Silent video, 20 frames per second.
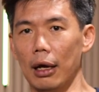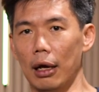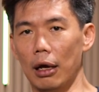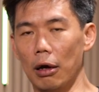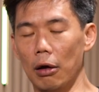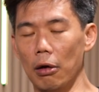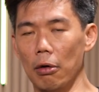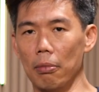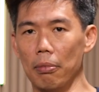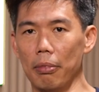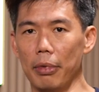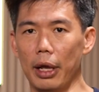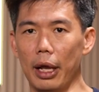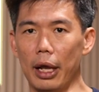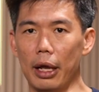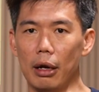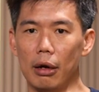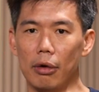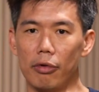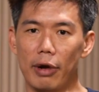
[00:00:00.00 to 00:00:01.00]

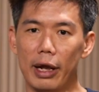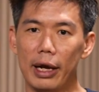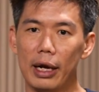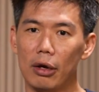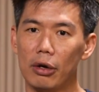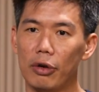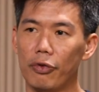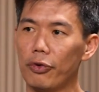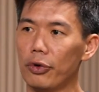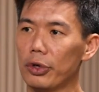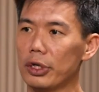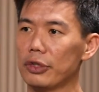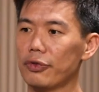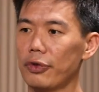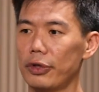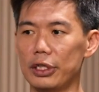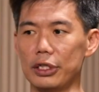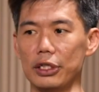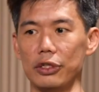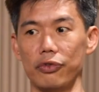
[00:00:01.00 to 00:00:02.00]
And right now the
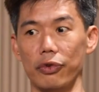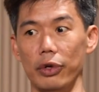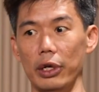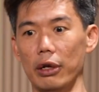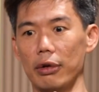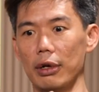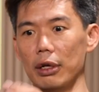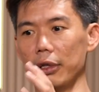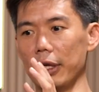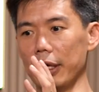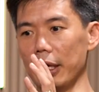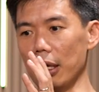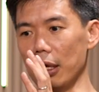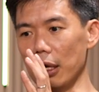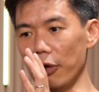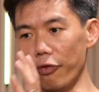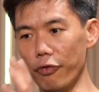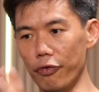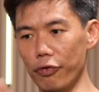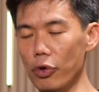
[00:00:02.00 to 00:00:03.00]
focus for us is really around
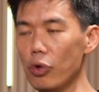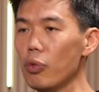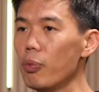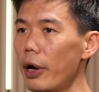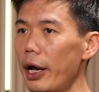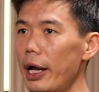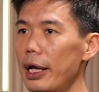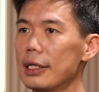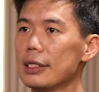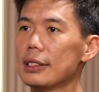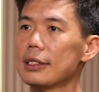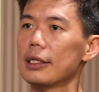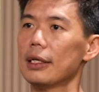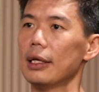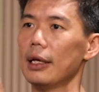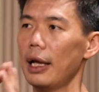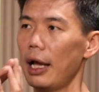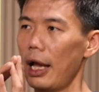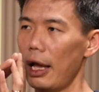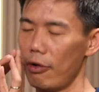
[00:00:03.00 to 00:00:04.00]
taking a few
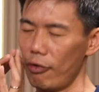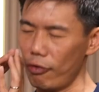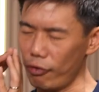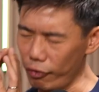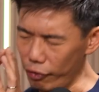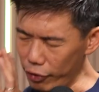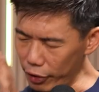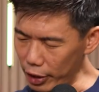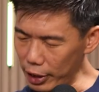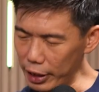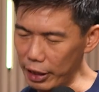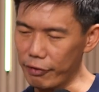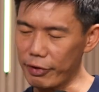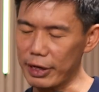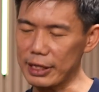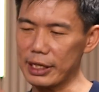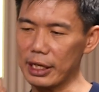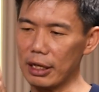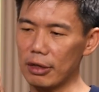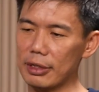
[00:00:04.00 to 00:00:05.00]
brands and really
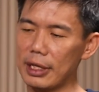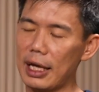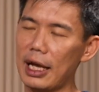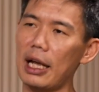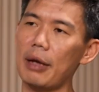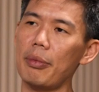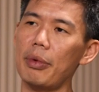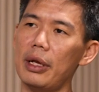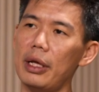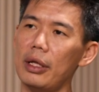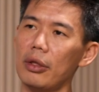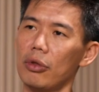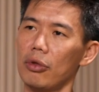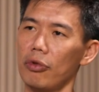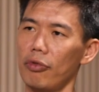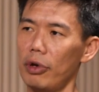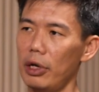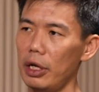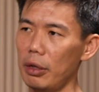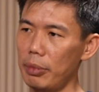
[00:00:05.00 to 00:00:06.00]
investing our time in
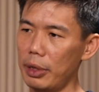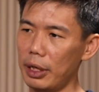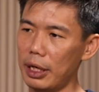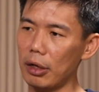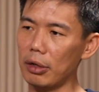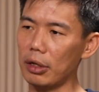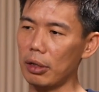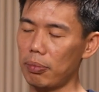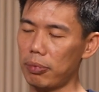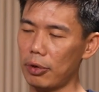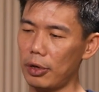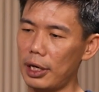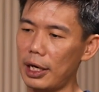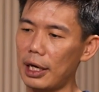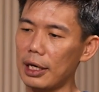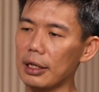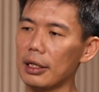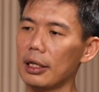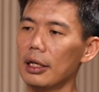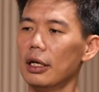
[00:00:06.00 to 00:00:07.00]
it to really build out the
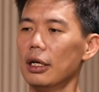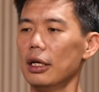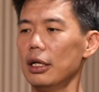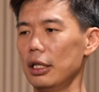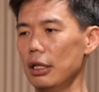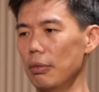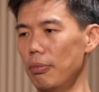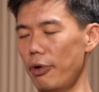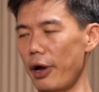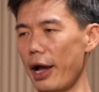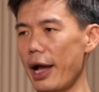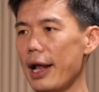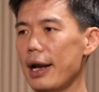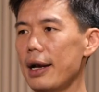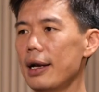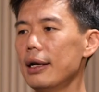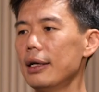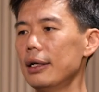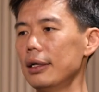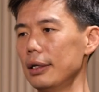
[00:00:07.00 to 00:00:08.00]
product, the
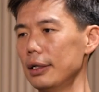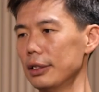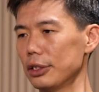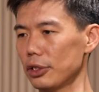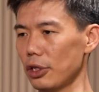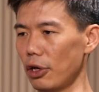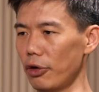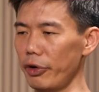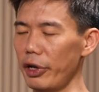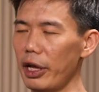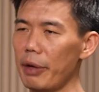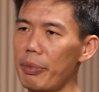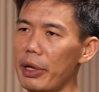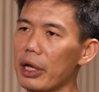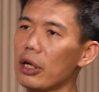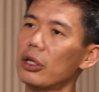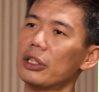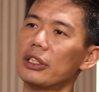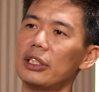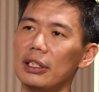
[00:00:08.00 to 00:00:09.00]
brand, the story,
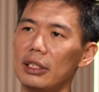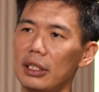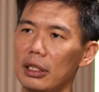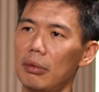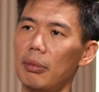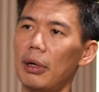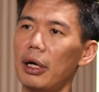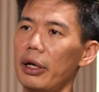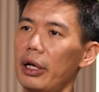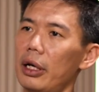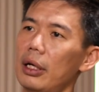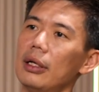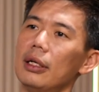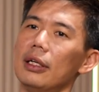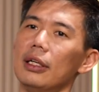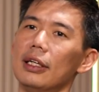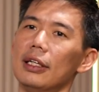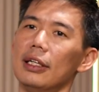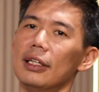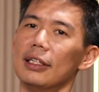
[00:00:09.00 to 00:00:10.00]
and being consistent about it,
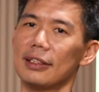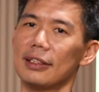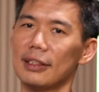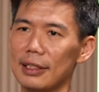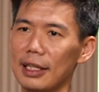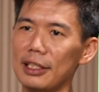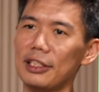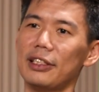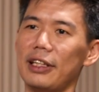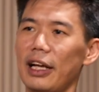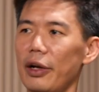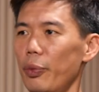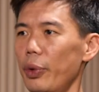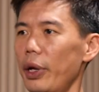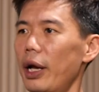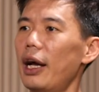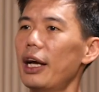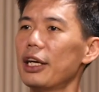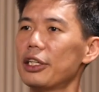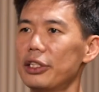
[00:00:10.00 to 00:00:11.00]
such
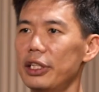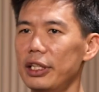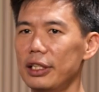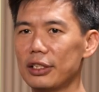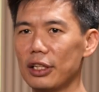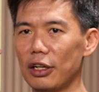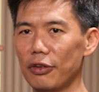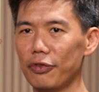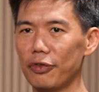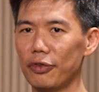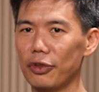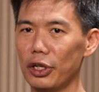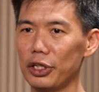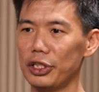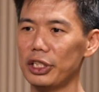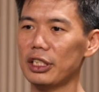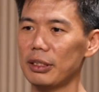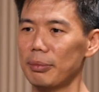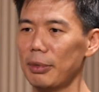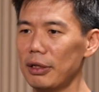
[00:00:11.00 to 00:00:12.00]
that we are actually sort of
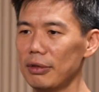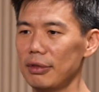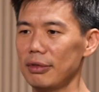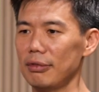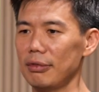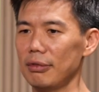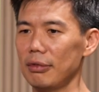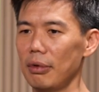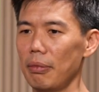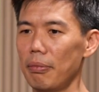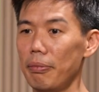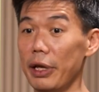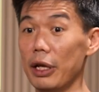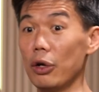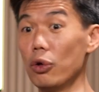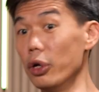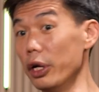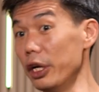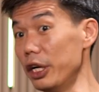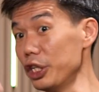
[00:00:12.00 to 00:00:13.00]
not just about
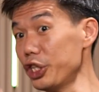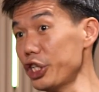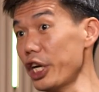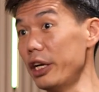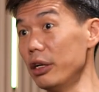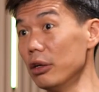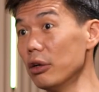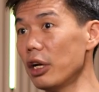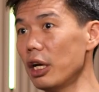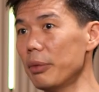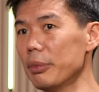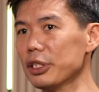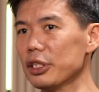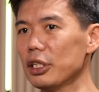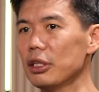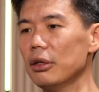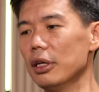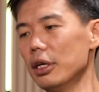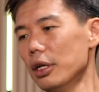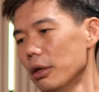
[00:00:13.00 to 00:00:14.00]
being good in a channel on
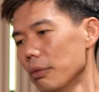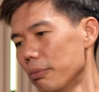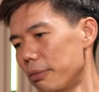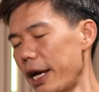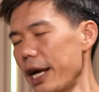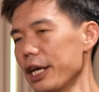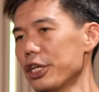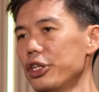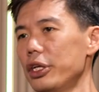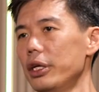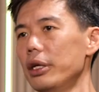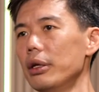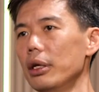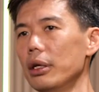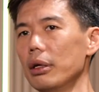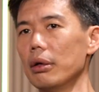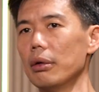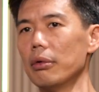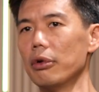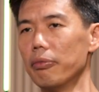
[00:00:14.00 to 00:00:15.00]
Amazon, but
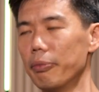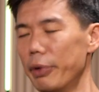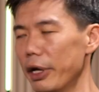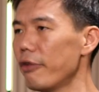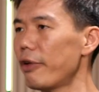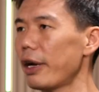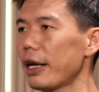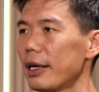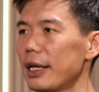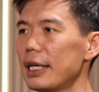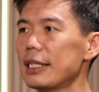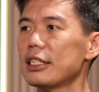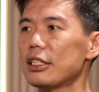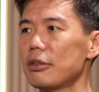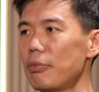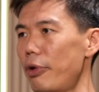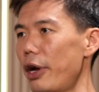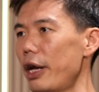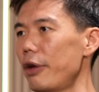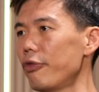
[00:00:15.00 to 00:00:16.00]
actually being
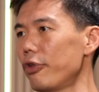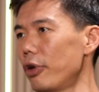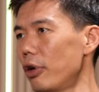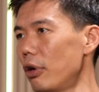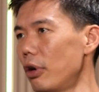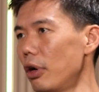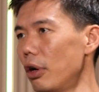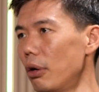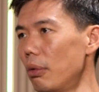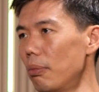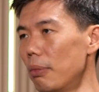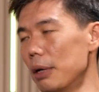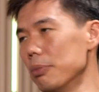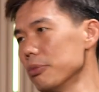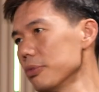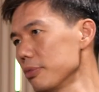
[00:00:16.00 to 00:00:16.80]
recognized as a brand for